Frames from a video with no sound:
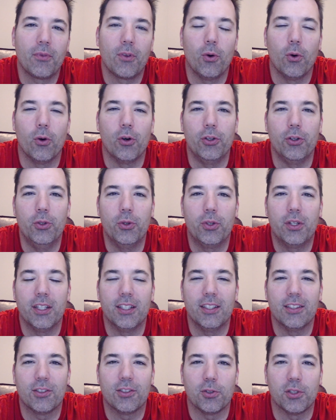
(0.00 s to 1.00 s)
or you
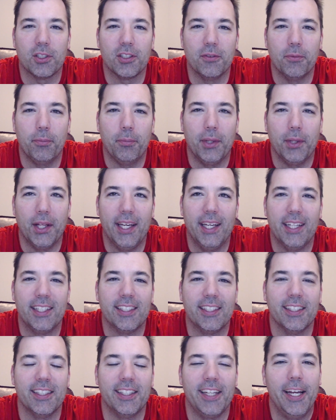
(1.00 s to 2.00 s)
can sort of play it
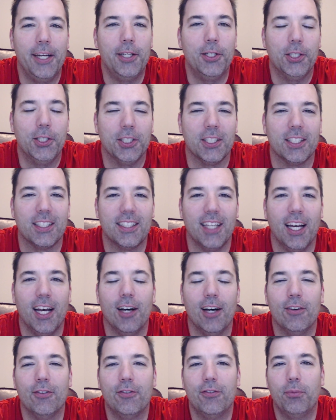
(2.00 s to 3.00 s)
till it ages
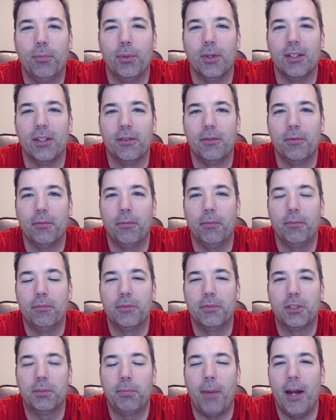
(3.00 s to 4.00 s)
itself, but
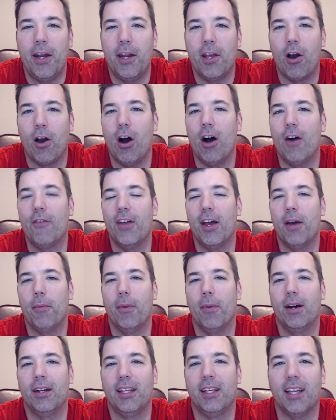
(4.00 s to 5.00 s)
spending all that
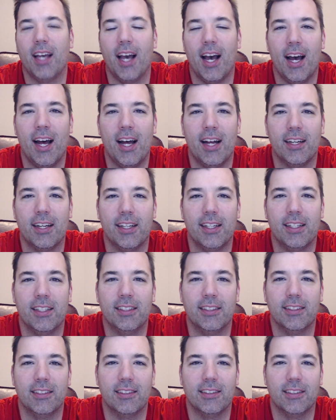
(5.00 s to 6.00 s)
money on
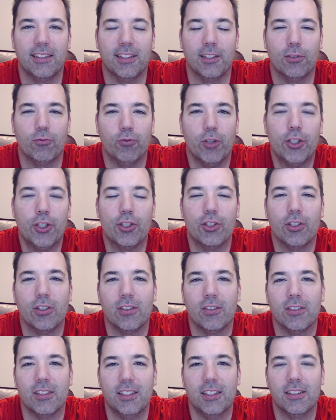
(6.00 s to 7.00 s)
an
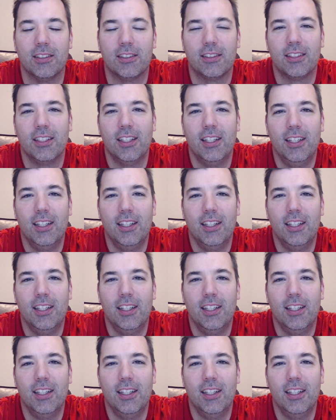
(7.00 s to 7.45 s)
original is,